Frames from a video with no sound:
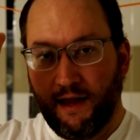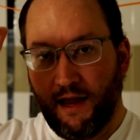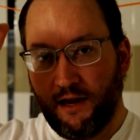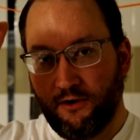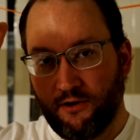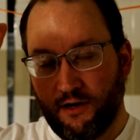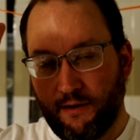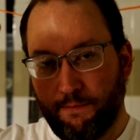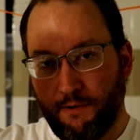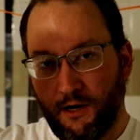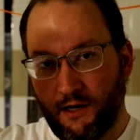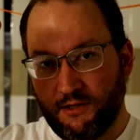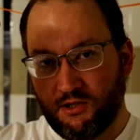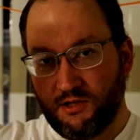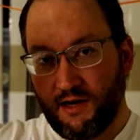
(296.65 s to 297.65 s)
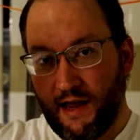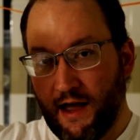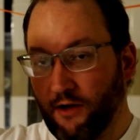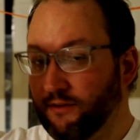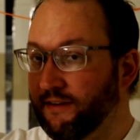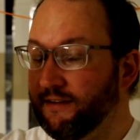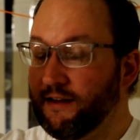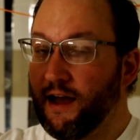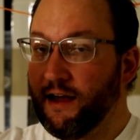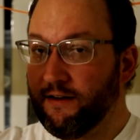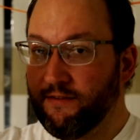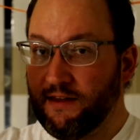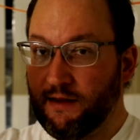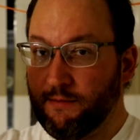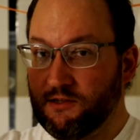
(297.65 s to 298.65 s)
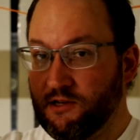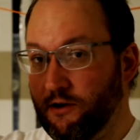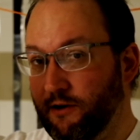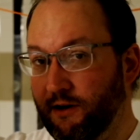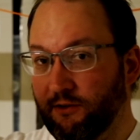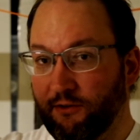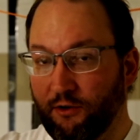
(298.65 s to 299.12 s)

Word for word: and you're gonna punch outside of the image area.